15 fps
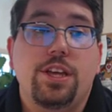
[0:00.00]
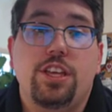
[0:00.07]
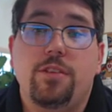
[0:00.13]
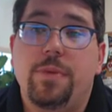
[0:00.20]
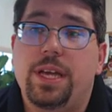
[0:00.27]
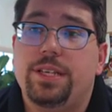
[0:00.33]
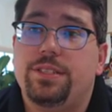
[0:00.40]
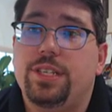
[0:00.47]

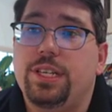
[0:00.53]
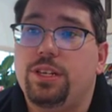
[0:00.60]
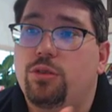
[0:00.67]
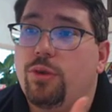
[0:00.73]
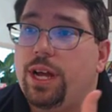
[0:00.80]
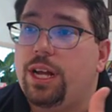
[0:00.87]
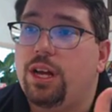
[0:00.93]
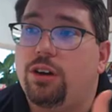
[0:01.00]
You may see
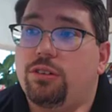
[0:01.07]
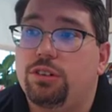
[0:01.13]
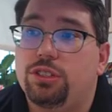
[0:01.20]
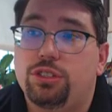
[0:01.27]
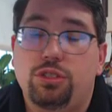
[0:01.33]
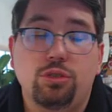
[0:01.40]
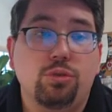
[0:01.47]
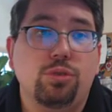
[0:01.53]
gray
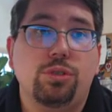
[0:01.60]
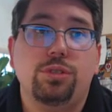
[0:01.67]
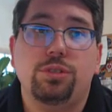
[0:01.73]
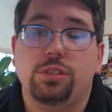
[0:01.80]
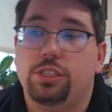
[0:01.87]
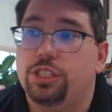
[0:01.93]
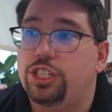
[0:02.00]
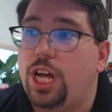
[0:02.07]
colored
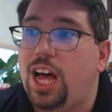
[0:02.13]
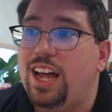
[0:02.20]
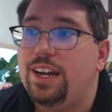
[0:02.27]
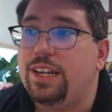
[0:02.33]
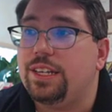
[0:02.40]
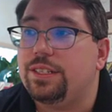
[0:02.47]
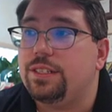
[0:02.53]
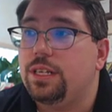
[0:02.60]
stools or
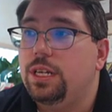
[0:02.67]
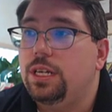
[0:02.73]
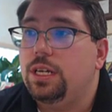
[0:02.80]
jaundice.